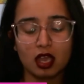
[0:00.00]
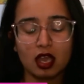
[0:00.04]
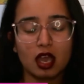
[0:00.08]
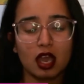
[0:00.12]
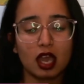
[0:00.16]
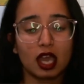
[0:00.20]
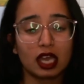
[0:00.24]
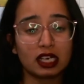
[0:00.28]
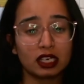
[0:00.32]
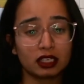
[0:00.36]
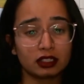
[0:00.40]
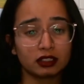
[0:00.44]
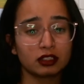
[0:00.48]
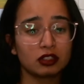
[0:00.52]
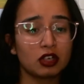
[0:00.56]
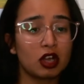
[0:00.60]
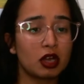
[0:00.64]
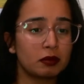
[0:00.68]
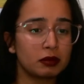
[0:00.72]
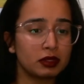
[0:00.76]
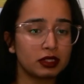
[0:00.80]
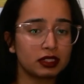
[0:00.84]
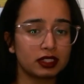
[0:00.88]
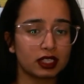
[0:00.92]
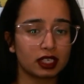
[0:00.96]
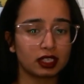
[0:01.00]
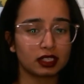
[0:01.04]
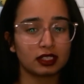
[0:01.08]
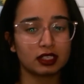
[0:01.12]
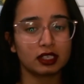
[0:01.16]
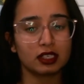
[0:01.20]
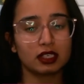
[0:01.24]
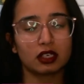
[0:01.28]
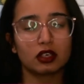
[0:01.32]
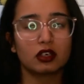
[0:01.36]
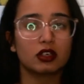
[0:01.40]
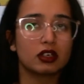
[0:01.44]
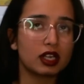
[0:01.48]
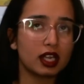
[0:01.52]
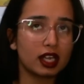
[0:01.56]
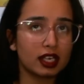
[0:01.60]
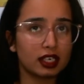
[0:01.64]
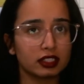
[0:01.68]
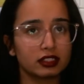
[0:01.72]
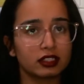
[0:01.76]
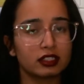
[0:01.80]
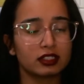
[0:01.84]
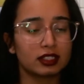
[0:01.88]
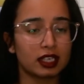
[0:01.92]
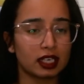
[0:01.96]
Another common technique or
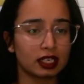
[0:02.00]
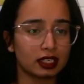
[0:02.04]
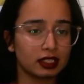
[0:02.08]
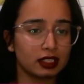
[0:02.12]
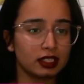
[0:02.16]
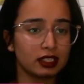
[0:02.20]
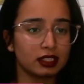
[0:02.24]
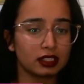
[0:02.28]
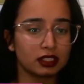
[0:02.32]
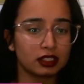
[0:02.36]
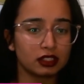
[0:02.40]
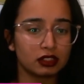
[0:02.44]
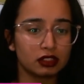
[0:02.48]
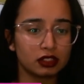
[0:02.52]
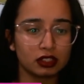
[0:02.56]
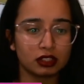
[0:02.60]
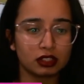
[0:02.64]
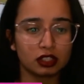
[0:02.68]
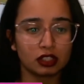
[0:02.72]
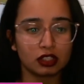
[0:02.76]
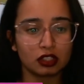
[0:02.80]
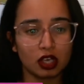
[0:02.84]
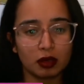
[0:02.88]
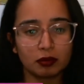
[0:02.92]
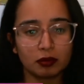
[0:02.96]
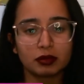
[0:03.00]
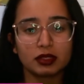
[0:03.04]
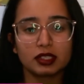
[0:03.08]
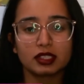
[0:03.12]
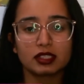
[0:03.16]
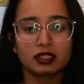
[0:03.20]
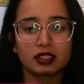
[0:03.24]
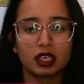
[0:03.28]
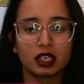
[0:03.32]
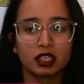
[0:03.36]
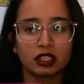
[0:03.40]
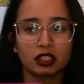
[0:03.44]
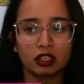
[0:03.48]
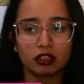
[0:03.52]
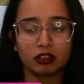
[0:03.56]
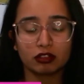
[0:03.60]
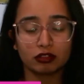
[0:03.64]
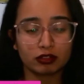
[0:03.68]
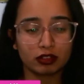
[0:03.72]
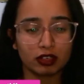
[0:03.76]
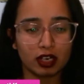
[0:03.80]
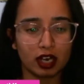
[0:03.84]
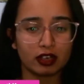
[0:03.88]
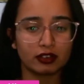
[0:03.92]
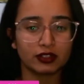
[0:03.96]
another technique that you can adopt is that your
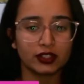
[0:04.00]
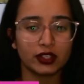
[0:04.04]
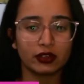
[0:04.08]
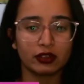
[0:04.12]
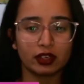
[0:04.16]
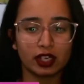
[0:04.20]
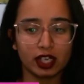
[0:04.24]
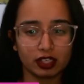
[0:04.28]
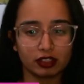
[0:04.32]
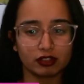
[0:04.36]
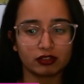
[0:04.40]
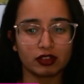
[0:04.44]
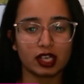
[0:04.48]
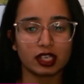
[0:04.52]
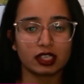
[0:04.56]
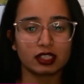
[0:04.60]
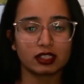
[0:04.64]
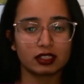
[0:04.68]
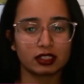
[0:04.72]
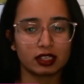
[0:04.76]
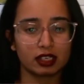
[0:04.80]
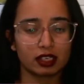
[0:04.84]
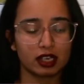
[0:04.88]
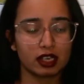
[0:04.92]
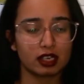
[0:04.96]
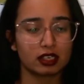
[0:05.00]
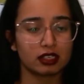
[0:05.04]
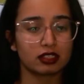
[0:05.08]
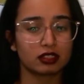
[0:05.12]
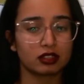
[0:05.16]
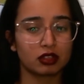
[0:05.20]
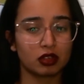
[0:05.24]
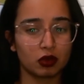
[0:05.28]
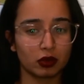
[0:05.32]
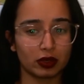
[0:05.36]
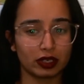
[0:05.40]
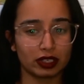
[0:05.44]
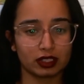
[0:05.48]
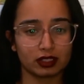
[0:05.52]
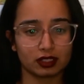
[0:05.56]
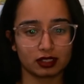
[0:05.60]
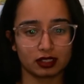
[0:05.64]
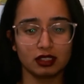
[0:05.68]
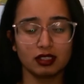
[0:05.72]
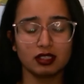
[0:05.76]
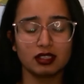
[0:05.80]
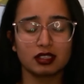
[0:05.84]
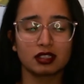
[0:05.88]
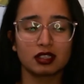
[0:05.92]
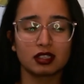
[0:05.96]
GraphQL and REST layers
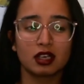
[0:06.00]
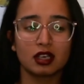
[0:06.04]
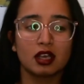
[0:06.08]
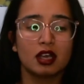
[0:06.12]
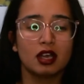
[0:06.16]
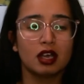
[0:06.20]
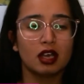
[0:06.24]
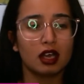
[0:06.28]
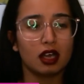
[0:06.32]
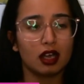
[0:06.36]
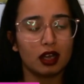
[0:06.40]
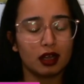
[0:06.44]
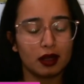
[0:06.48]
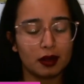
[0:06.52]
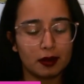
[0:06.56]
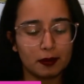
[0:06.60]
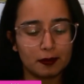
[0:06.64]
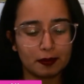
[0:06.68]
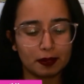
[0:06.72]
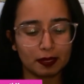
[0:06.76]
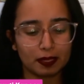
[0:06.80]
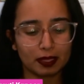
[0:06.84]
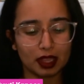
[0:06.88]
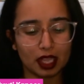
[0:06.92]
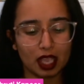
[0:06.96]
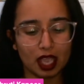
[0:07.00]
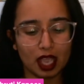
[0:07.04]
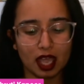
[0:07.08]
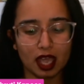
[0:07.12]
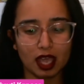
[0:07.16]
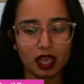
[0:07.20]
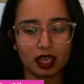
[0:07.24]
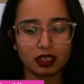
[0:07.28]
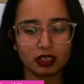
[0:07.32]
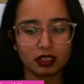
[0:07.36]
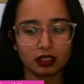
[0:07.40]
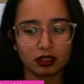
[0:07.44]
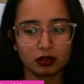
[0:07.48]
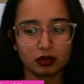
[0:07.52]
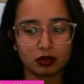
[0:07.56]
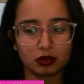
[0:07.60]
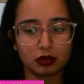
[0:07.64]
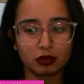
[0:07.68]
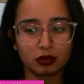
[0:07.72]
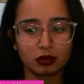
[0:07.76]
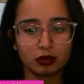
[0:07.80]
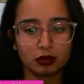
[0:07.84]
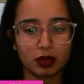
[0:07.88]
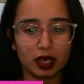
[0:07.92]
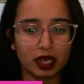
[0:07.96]
coexist. And
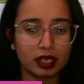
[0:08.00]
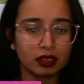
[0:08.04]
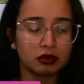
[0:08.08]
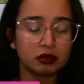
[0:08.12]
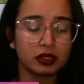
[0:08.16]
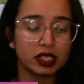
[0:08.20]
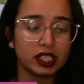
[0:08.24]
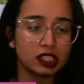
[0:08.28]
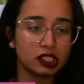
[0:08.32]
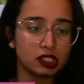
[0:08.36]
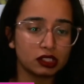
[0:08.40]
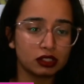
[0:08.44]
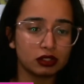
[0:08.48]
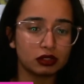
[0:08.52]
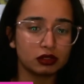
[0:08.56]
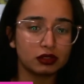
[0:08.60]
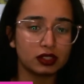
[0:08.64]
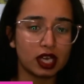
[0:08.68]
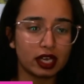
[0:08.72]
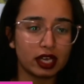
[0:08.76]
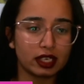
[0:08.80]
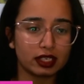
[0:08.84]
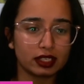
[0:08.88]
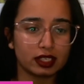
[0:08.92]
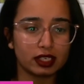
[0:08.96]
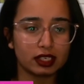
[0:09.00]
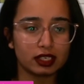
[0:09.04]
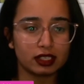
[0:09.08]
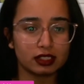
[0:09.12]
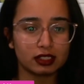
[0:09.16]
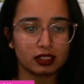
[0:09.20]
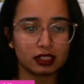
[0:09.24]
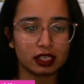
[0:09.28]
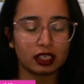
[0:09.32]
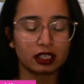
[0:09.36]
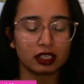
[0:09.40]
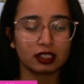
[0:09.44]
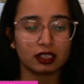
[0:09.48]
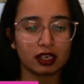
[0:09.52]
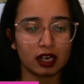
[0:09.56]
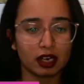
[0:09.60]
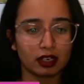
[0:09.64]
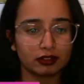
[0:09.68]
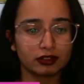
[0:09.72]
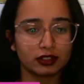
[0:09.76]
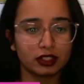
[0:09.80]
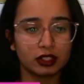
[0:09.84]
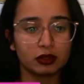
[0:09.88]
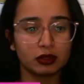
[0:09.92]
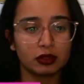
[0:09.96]
one way to do that is that
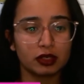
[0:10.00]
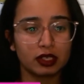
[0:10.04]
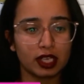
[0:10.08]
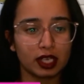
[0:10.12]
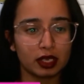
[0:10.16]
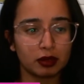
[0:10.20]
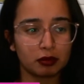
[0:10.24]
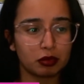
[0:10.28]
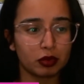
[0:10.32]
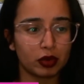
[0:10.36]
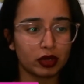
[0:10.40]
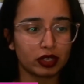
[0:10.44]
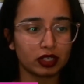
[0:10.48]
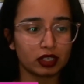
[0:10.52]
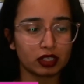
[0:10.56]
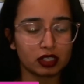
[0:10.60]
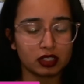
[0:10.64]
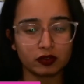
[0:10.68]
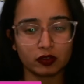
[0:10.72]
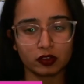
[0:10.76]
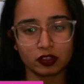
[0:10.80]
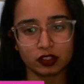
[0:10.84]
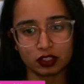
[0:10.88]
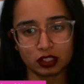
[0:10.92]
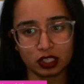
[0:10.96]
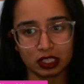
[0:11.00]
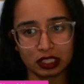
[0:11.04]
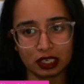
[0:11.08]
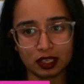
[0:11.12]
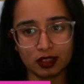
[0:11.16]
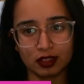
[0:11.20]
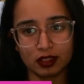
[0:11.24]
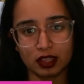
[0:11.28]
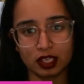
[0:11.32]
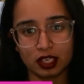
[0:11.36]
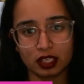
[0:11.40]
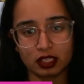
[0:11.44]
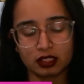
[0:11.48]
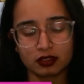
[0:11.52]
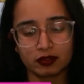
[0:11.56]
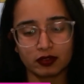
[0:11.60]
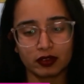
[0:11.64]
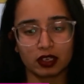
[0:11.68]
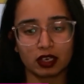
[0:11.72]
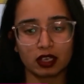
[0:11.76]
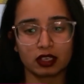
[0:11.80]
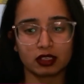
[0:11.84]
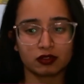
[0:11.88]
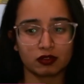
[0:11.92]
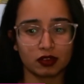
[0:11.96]
GraphQL endpoint is for certain things,
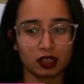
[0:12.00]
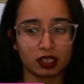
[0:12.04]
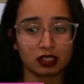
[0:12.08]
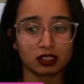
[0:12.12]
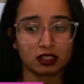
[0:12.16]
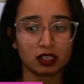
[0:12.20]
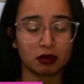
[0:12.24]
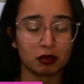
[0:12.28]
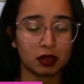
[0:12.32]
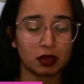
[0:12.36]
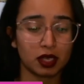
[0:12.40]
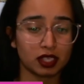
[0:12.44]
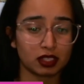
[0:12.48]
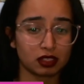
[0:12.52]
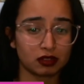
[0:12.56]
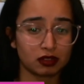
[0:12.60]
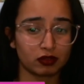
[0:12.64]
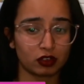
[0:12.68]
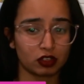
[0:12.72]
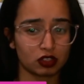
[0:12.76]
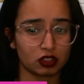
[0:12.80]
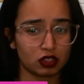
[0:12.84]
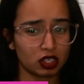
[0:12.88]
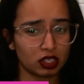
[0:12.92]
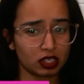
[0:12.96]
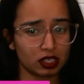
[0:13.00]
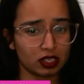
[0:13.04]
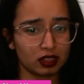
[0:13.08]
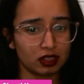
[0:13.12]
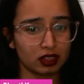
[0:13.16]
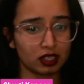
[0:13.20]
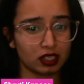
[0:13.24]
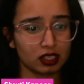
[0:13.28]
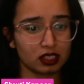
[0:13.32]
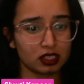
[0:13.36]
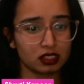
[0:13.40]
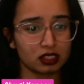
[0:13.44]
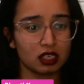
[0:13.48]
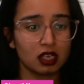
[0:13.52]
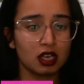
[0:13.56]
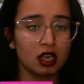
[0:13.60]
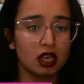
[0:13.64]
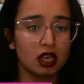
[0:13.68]
whereas REST APIs is for certain things.